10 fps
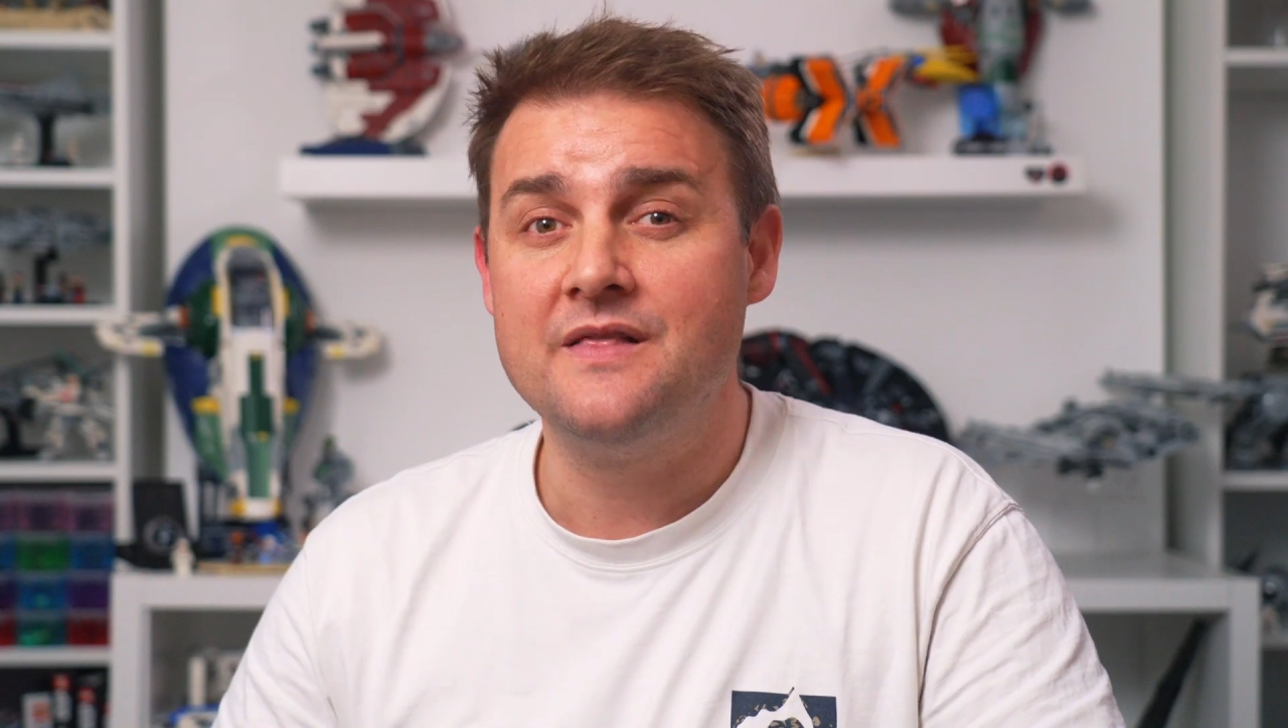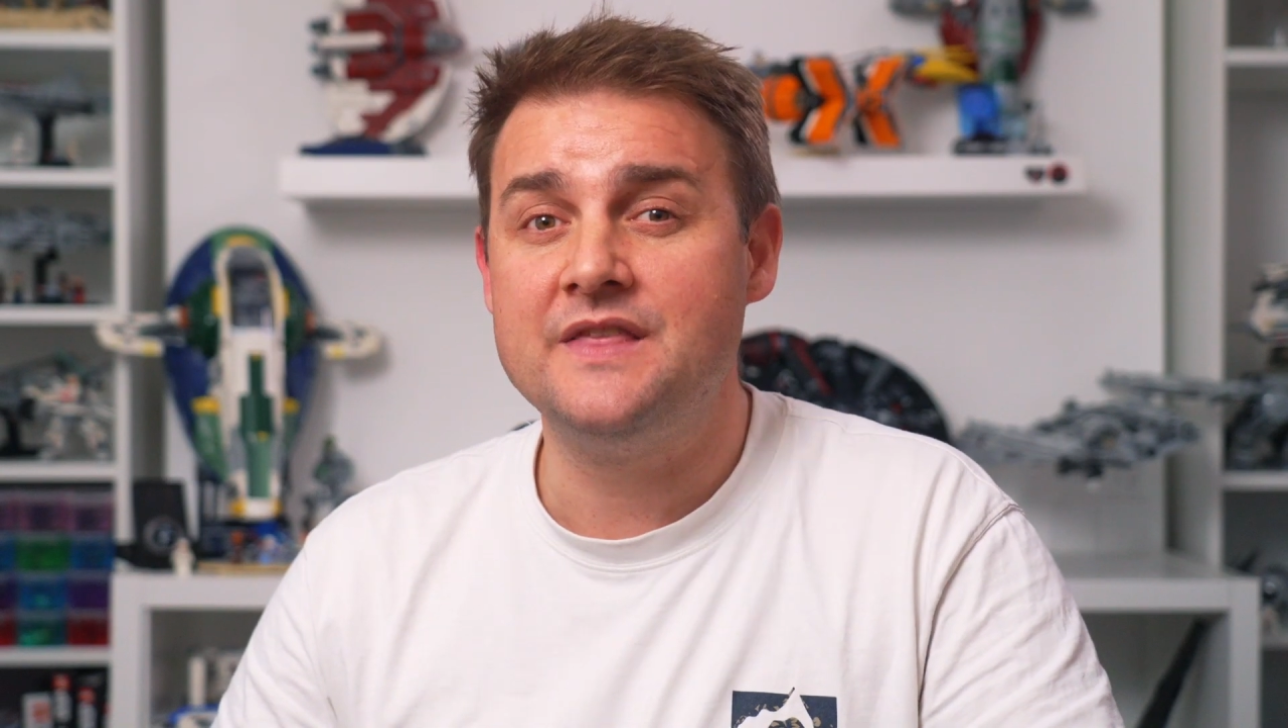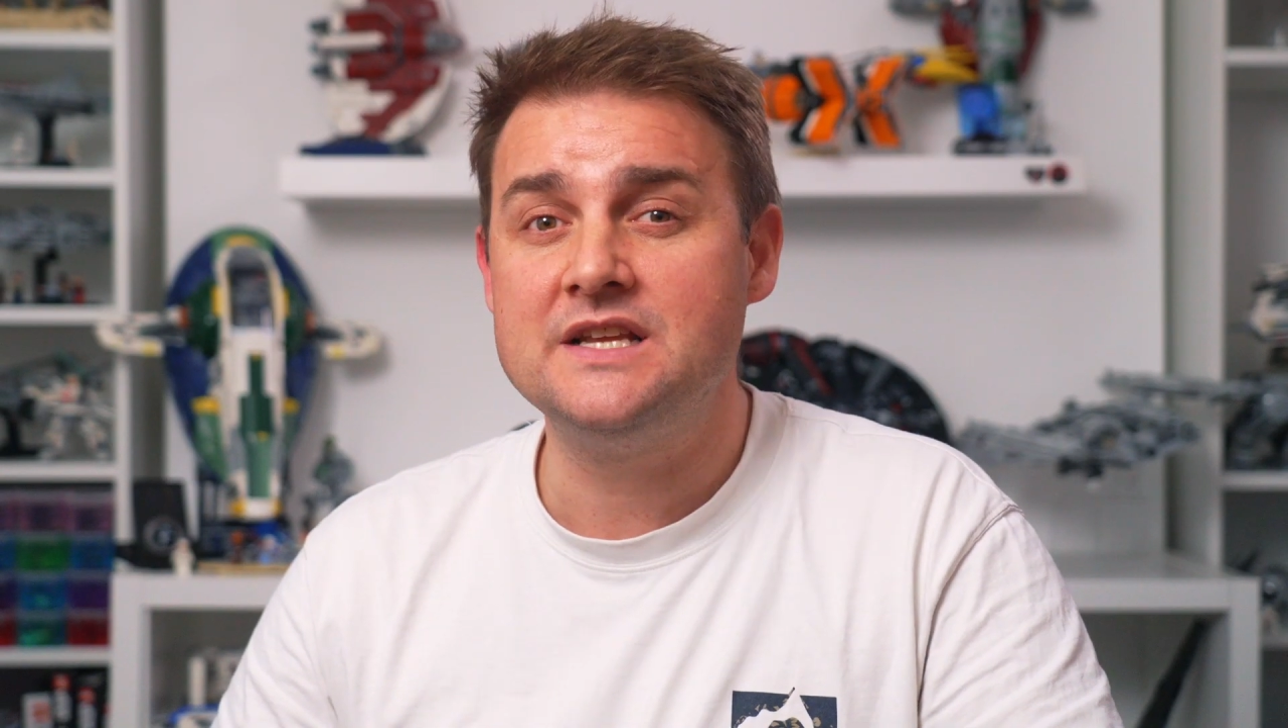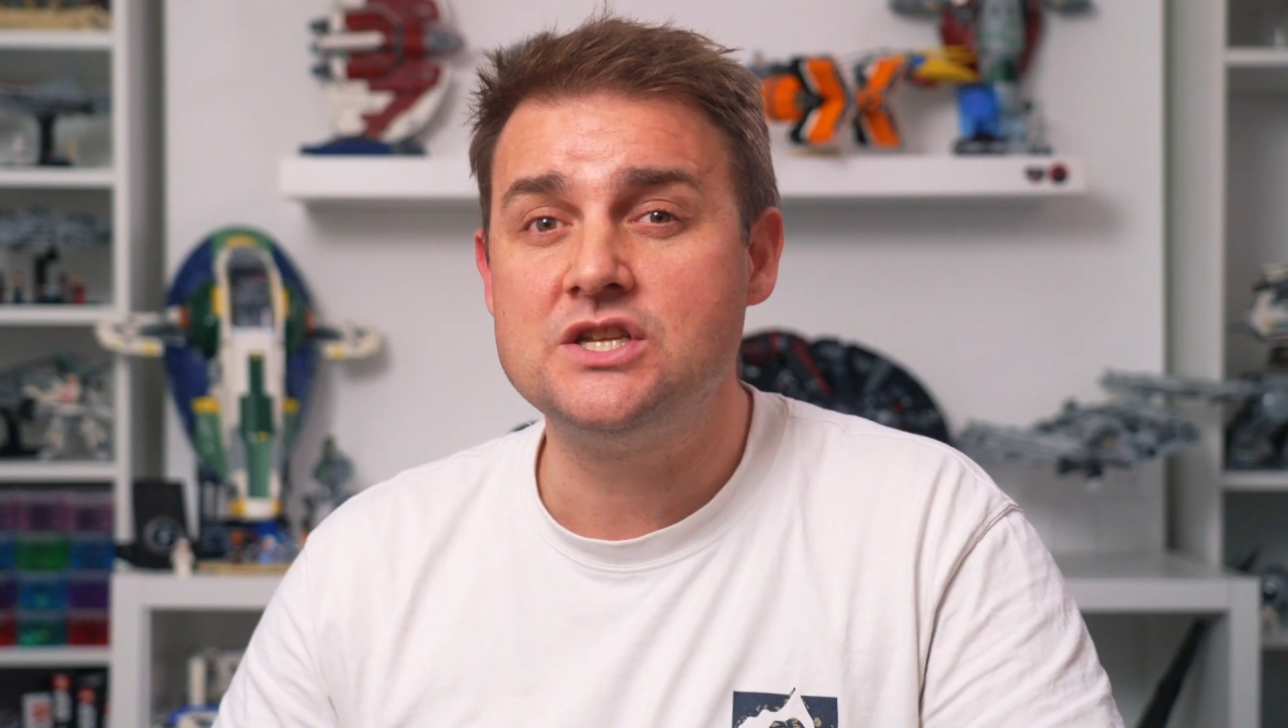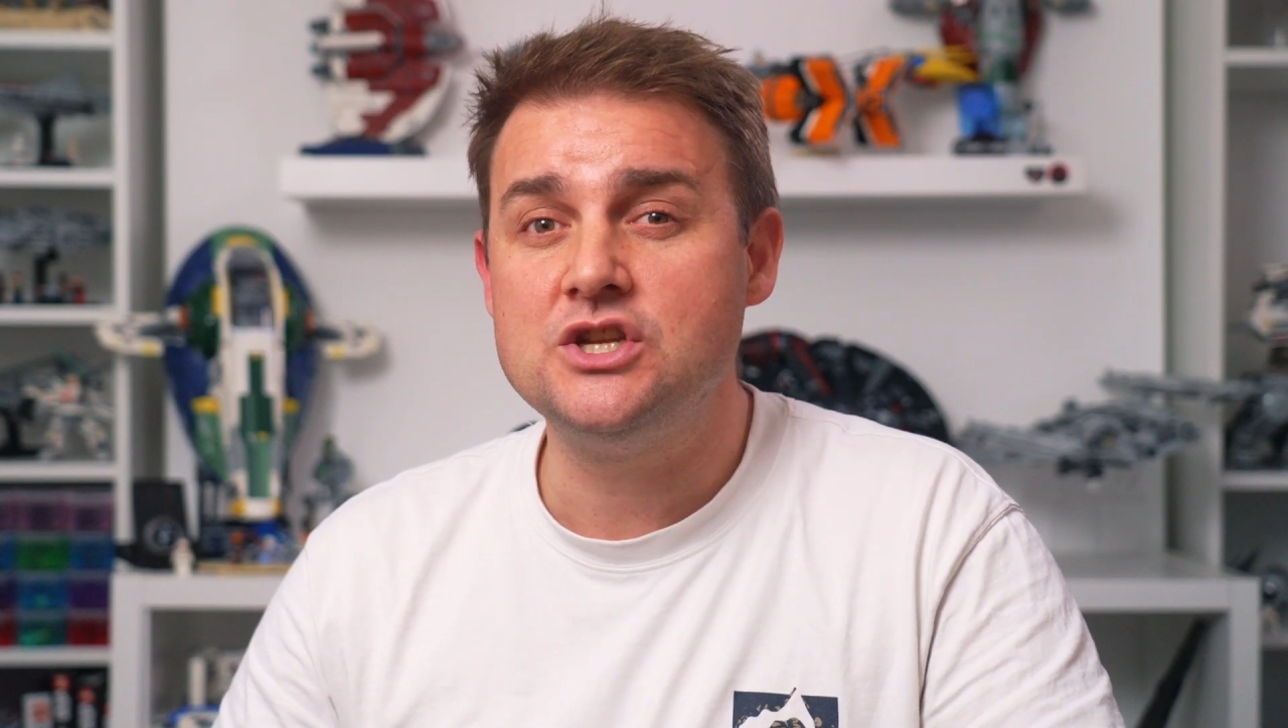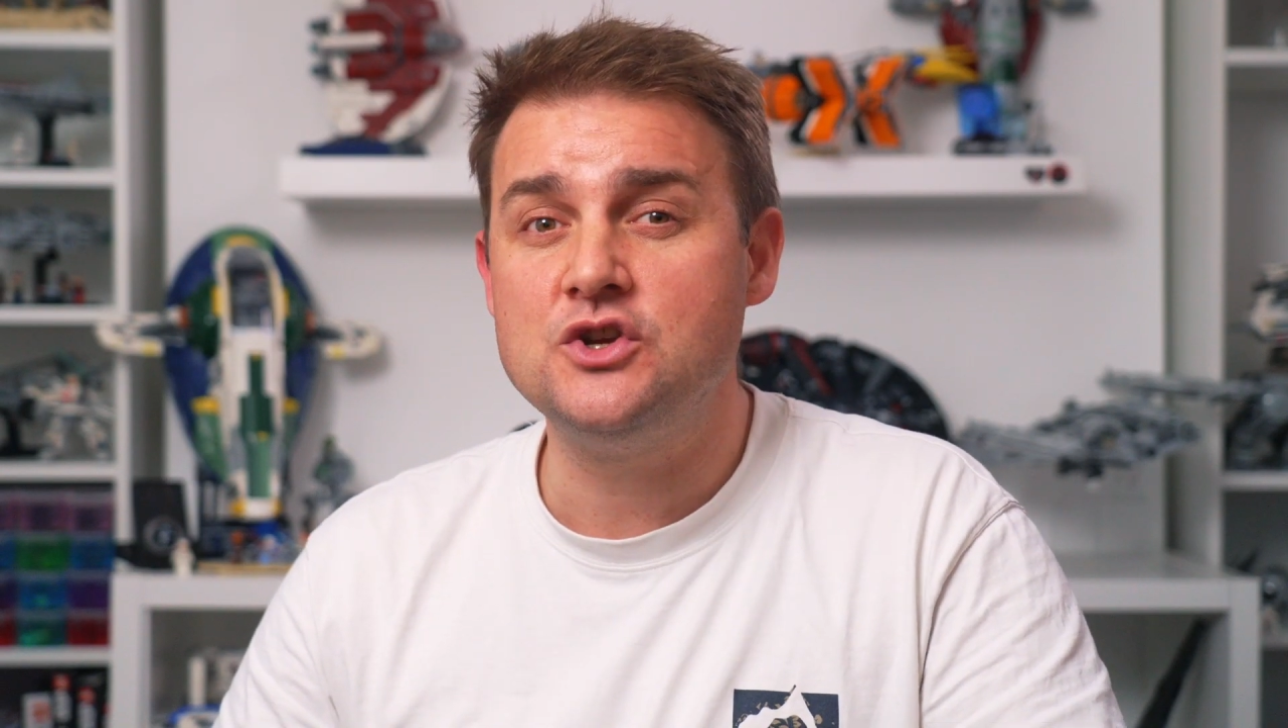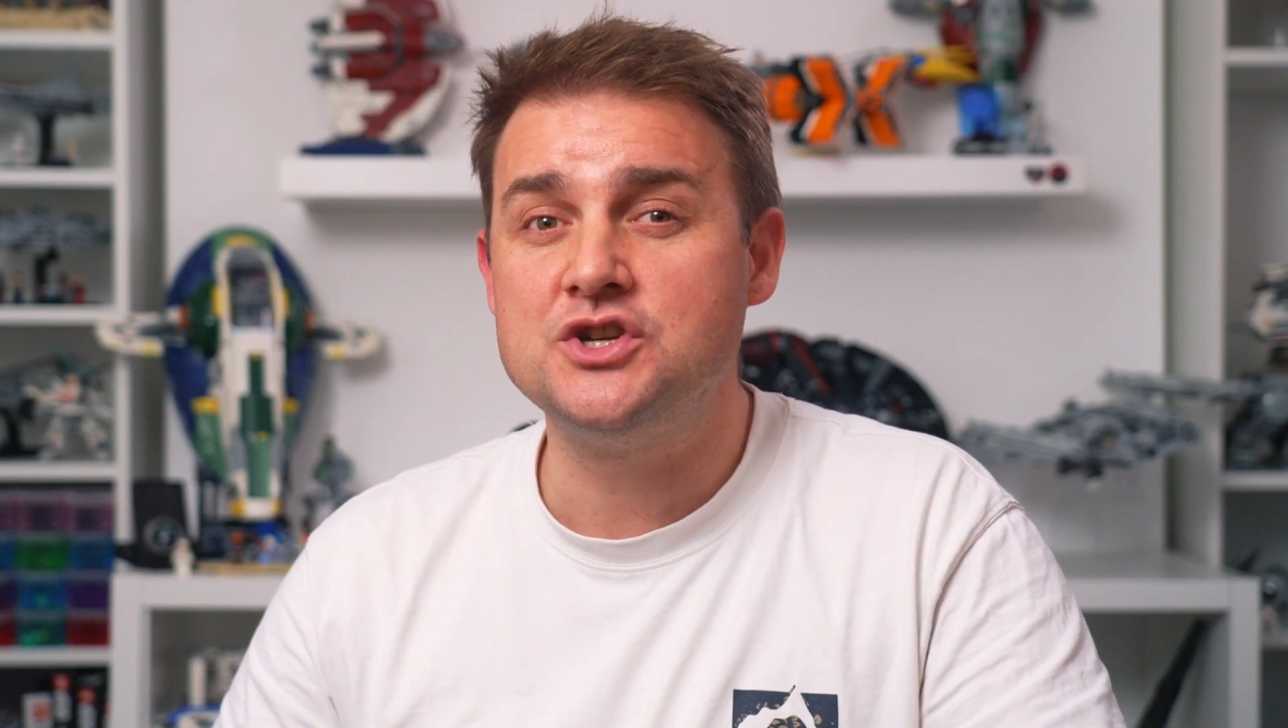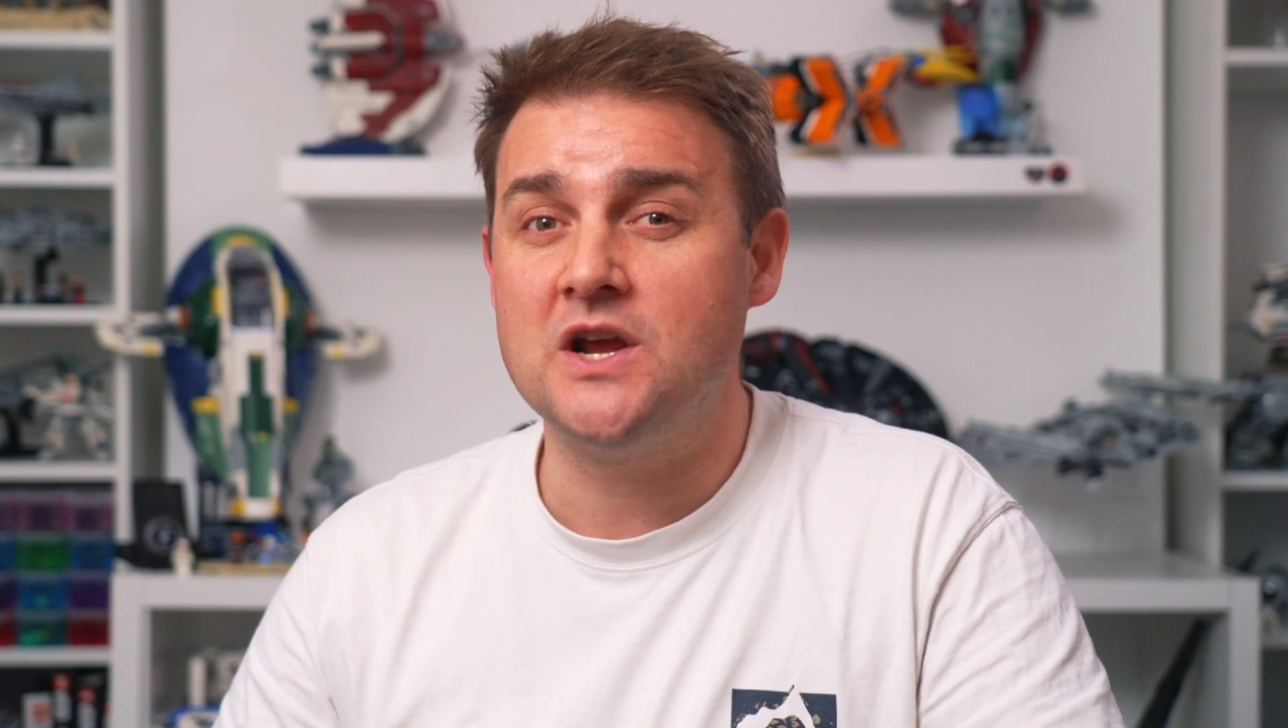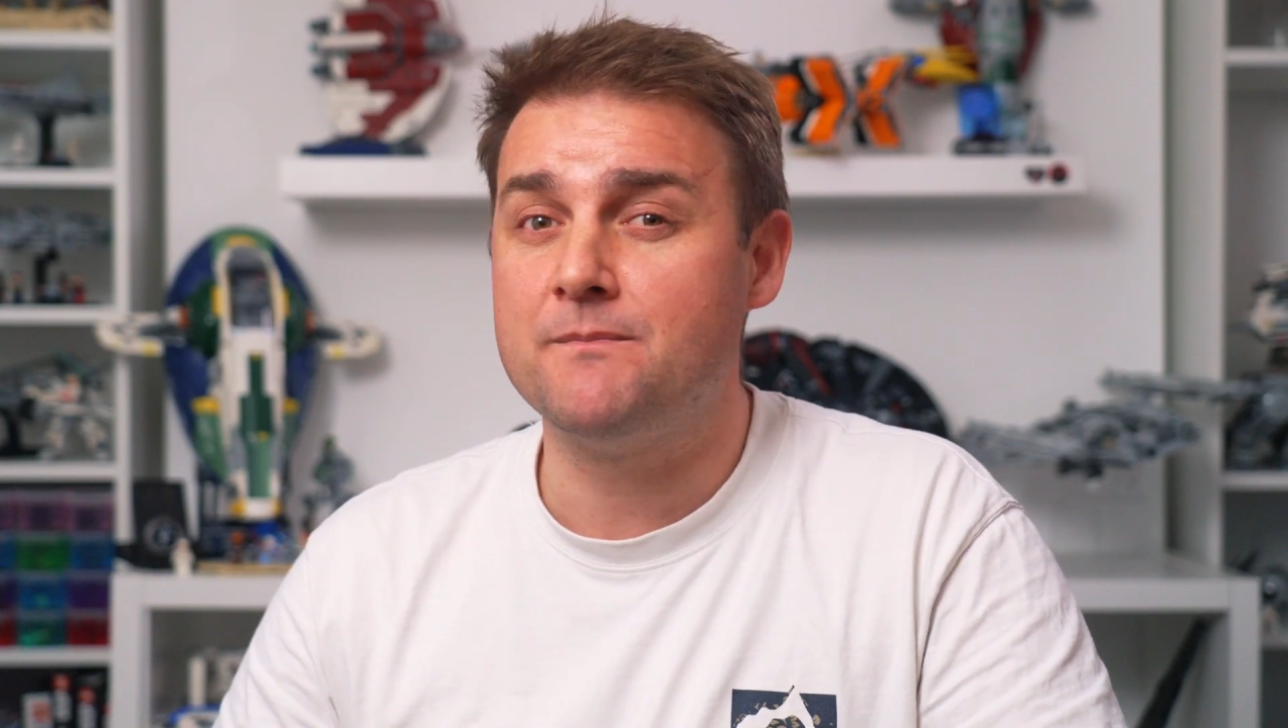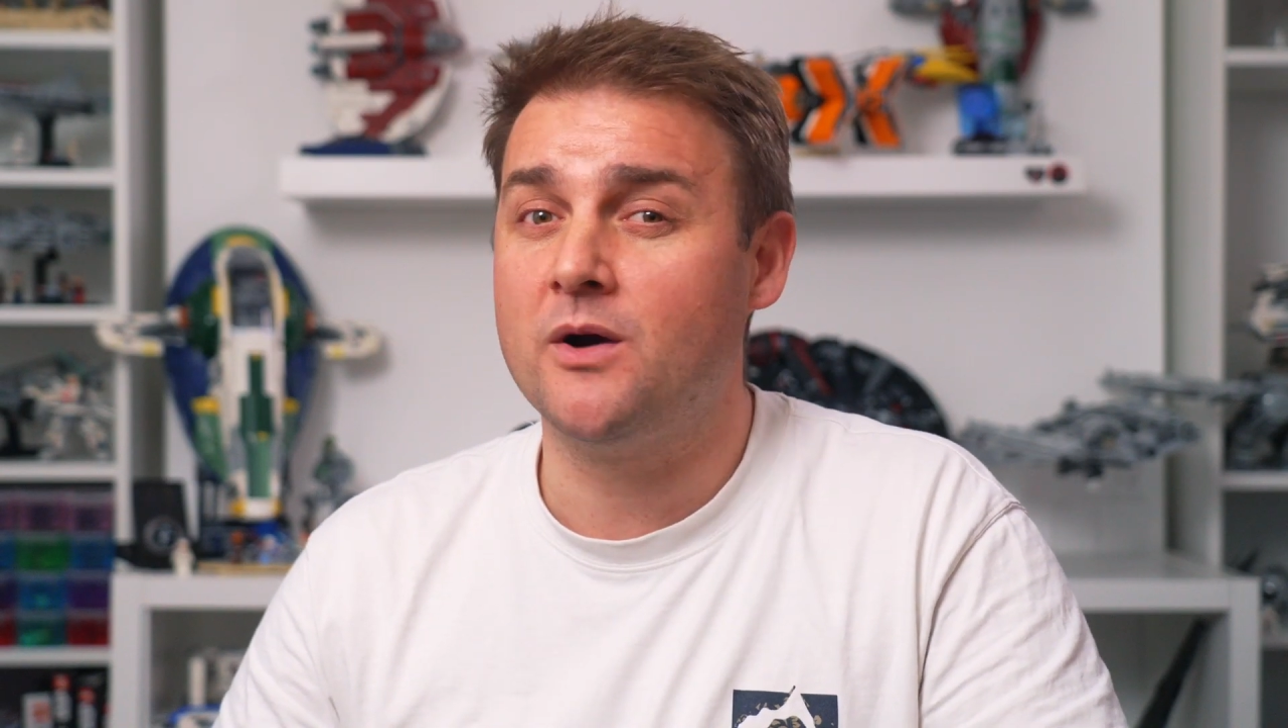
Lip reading: this new ship